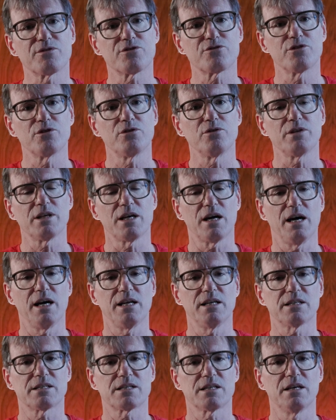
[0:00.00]
through the
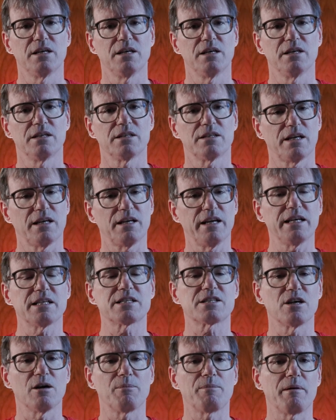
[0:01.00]
eyelets, they
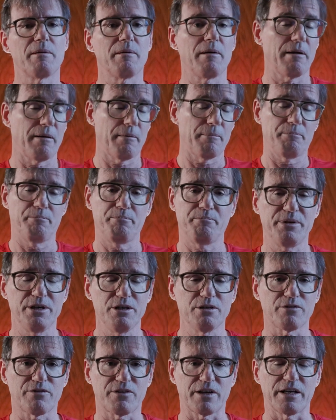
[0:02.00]
lace up
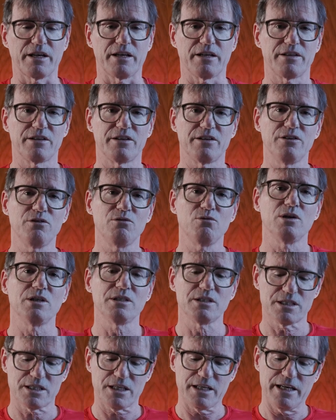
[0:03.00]
beautifully. The new
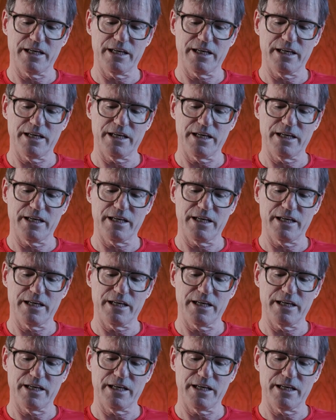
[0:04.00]
ones